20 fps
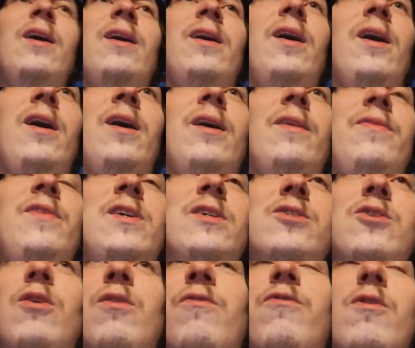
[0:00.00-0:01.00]
This
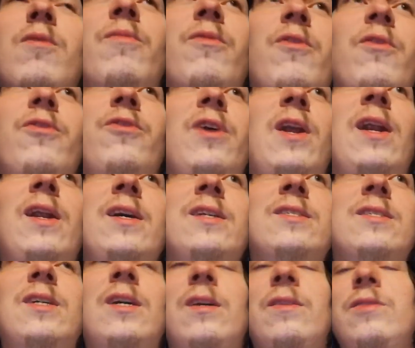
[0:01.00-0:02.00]
song from Thin
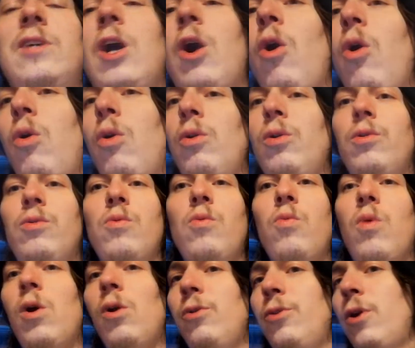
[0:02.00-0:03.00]
Lizzy, the whole
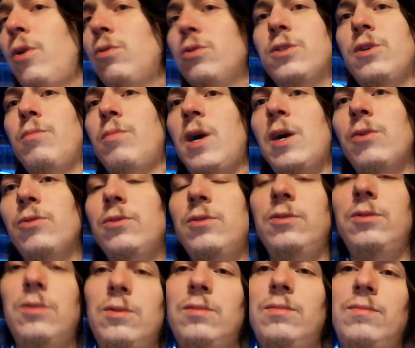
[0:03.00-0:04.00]
world knows about.
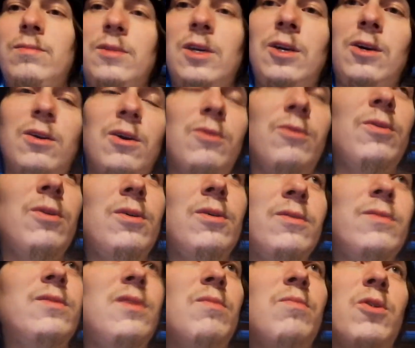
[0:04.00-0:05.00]
You know,
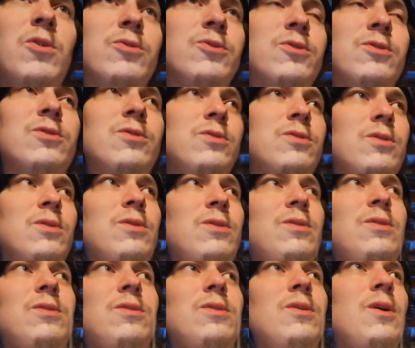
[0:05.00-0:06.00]
the most
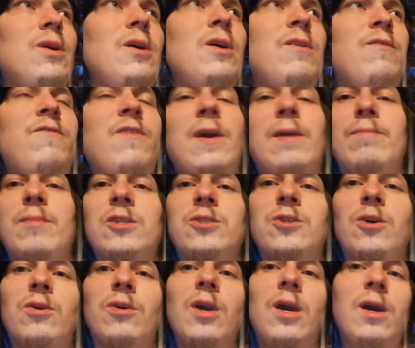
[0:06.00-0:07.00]
famous
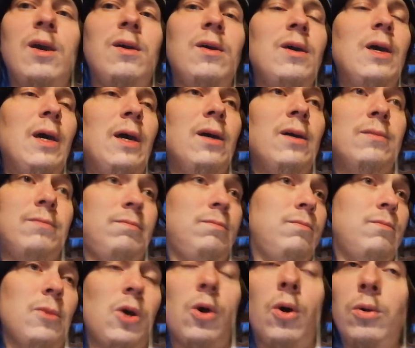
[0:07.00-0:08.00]
song.
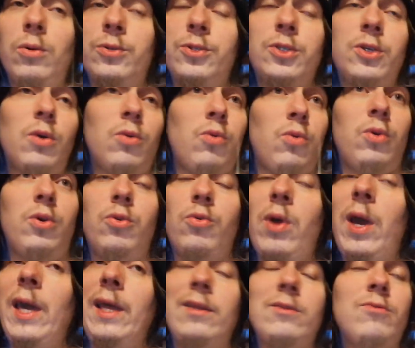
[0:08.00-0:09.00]
Also,
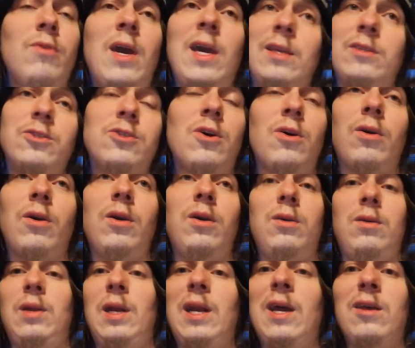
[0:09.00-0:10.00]
great song.
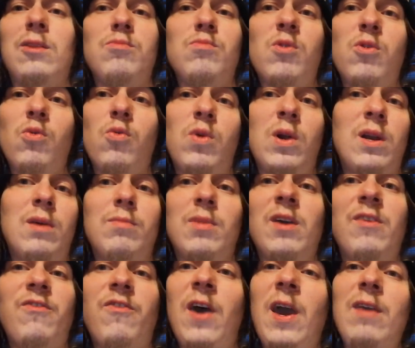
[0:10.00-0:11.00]
Not one of
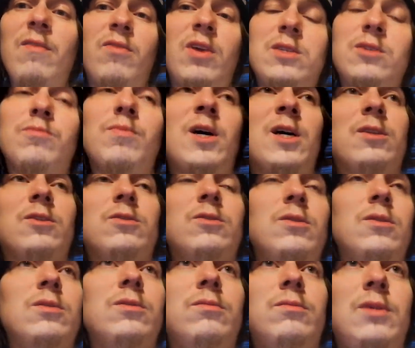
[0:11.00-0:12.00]
my favorites, but
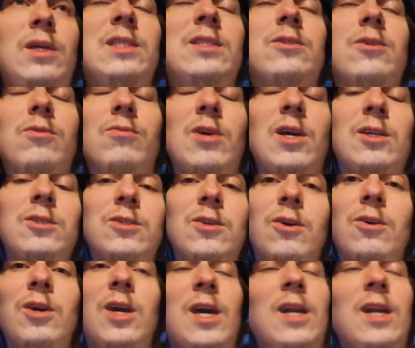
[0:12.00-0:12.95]
it's a great song.